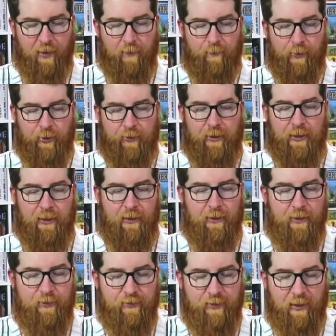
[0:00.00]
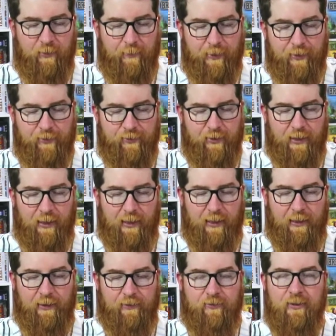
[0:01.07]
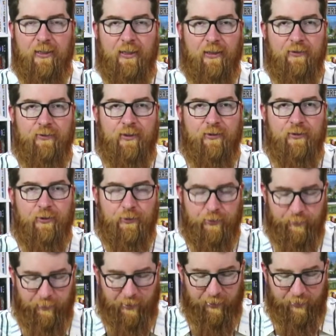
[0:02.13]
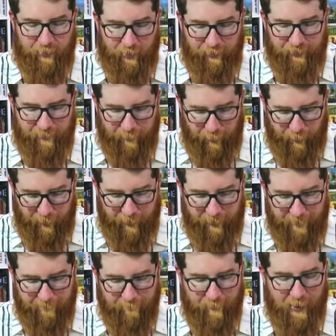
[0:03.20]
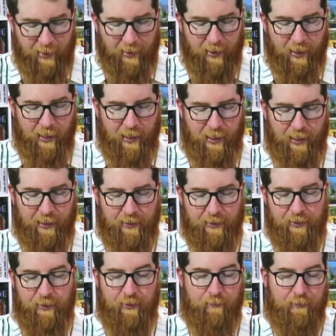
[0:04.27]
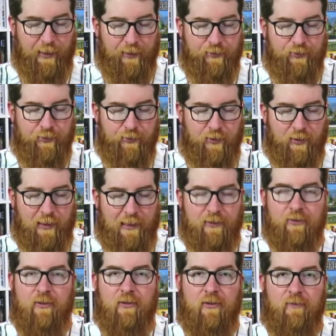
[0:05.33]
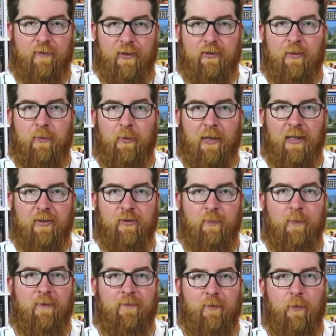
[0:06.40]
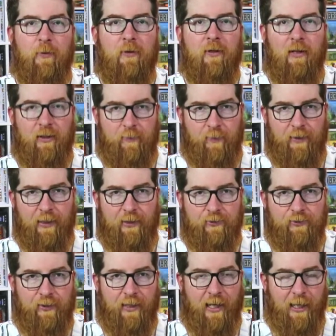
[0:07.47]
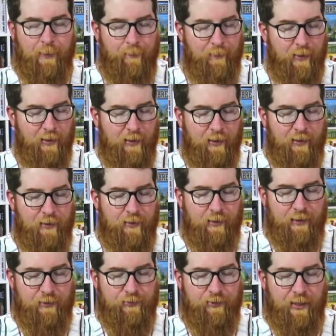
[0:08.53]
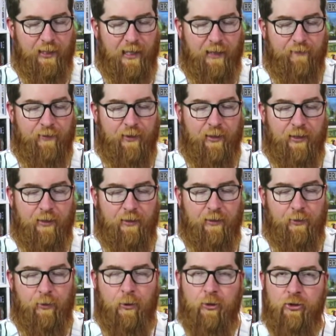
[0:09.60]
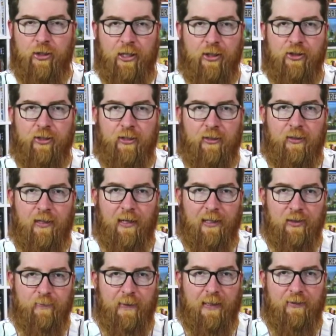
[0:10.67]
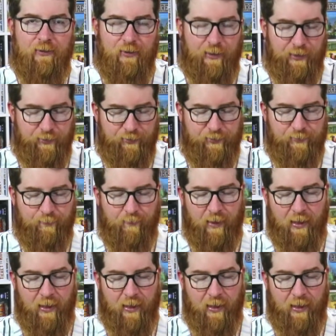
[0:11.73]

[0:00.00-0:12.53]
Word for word: building settlements and cities as you spread across the board and in a race to collect victory points before other players the game. There is a heavy negotiation aspect to this,